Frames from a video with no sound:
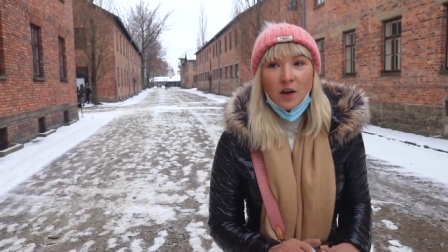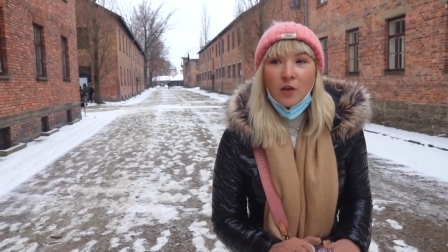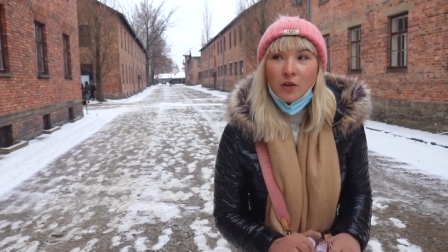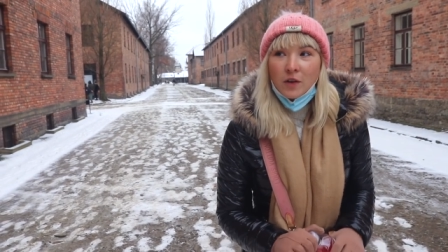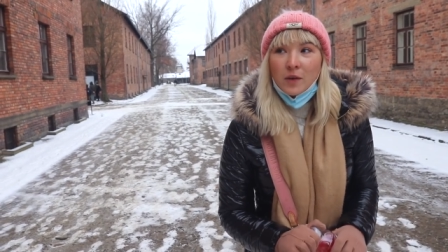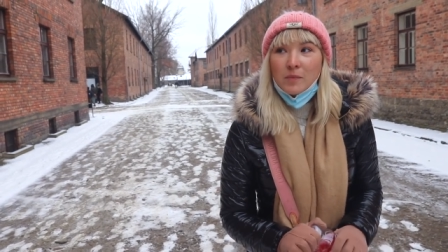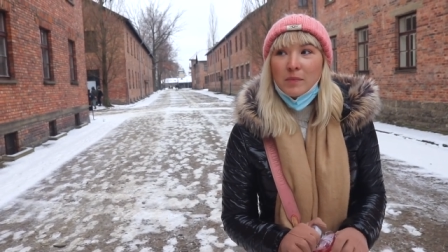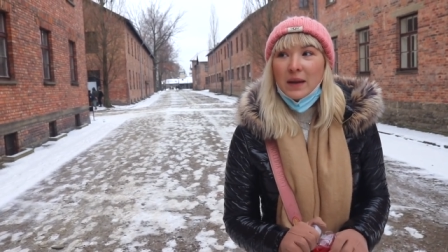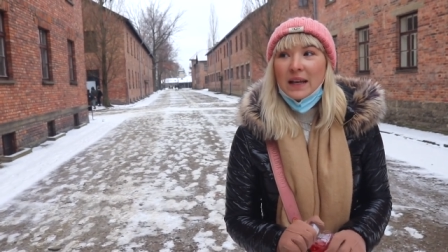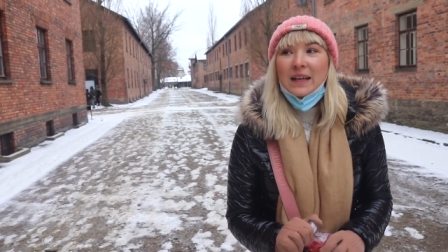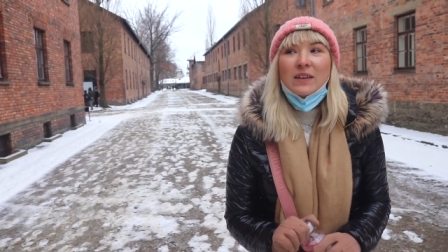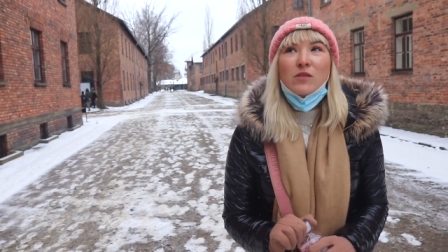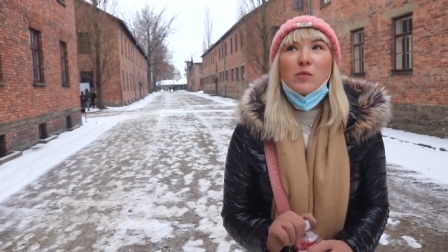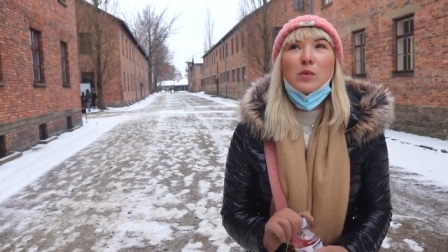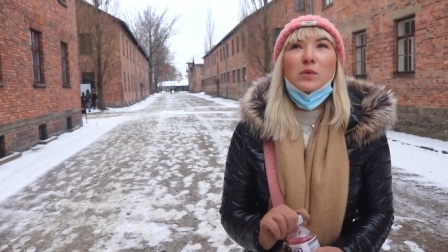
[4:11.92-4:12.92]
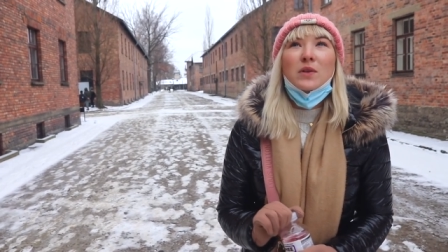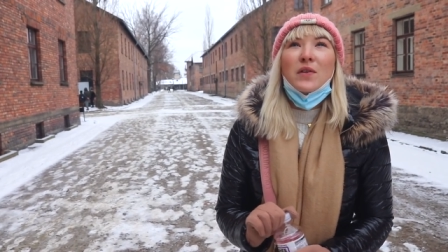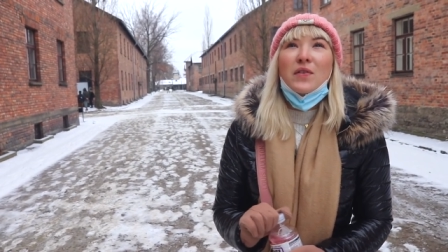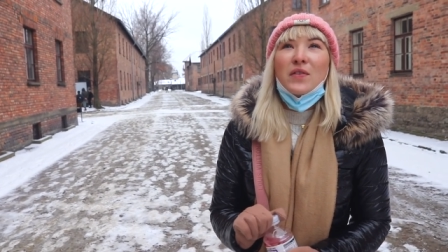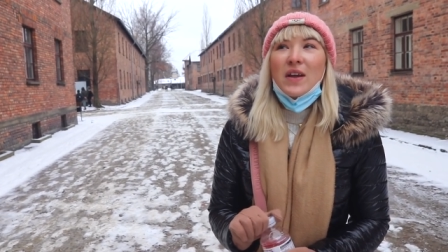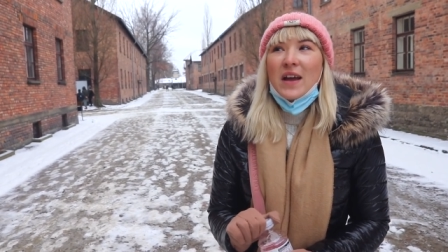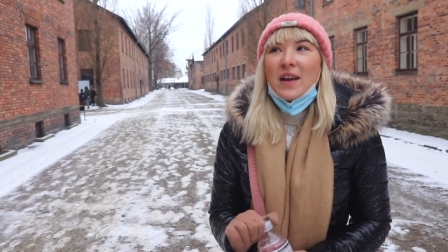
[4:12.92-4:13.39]
unbelievable to
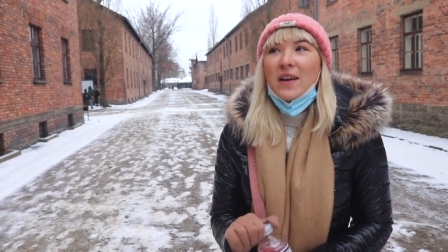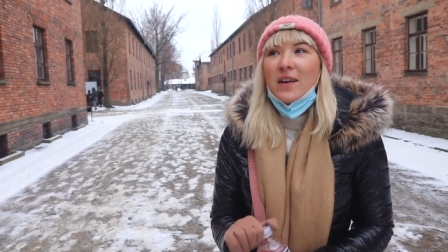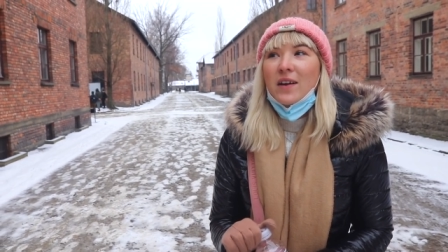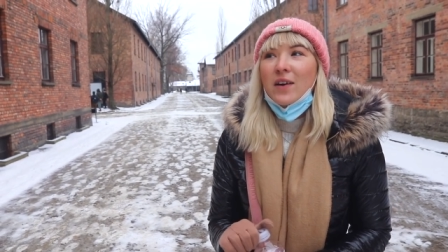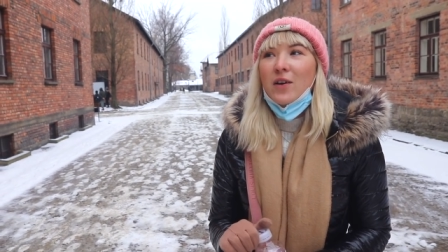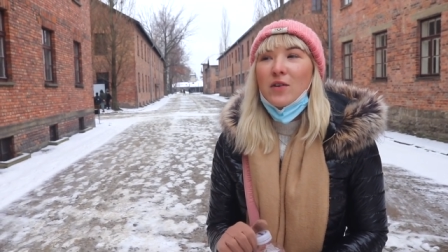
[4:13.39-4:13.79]
think